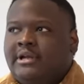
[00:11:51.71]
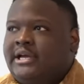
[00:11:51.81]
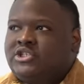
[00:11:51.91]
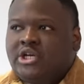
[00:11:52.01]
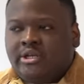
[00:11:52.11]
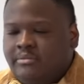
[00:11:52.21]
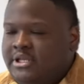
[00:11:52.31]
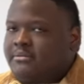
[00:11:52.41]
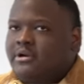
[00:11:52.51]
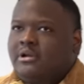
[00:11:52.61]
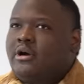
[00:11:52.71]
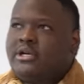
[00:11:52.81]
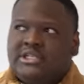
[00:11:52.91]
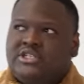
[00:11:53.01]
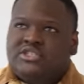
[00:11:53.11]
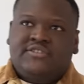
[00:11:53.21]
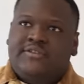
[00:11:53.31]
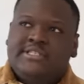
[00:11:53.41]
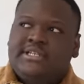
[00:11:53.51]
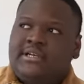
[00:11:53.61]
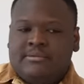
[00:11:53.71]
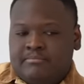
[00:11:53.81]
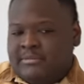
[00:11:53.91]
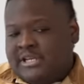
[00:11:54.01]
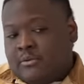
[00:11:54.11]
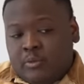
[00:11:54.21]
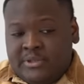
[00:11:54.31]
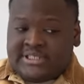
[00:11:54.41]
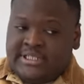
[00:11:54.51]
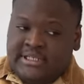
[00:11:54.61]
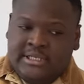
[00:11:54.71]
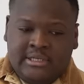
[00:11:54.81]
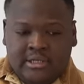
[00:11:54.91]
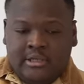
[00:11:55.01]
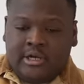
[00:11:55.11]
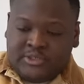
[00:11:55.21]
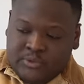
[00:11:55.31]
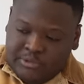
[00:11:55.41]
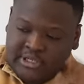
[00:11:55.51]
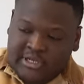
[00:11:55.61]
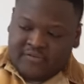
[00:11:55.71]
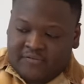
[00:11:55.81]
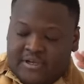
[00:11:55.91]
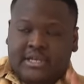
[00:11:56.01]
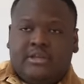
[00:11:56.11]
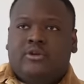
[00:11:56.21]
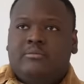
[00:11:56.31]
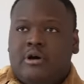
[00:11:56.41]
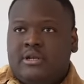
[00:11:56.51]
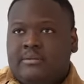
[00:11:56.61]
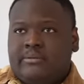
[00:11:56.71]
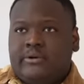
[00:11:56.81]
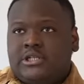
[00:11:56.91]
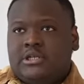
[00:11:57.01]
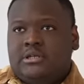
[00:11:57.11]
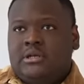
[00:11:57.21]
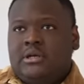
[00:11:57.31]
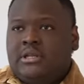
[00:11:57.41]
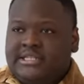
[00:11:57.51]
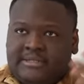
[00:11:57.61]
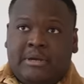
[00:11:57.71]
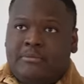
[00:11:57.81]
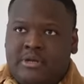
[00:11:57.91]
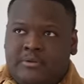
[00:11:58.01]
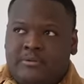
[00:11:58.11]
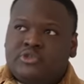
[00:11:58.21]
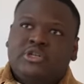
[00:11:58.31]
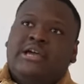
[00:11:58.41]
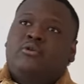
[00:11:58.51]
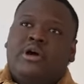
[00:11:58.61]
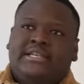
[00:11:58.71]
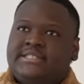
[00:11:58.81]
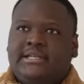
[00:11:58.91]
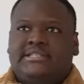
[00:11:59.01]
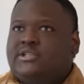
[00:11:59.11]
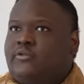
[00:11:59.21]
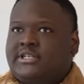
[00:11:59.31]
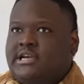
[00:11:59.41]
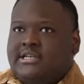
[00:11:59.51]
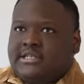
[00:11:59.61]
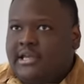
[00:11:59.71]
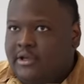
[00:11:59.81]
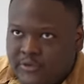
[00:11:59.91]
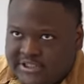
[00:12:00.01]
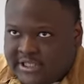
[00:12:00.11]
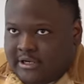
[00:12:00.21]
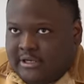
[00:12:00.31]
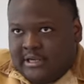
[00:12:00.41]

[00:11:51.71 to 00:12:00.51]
But like I tried a medium or a large and it just fits. Like medium will be skinny, large will be like fitting your body proportion. Mm-hmm. That's in my body proportion. I go XL, it's oversized, like it goes here and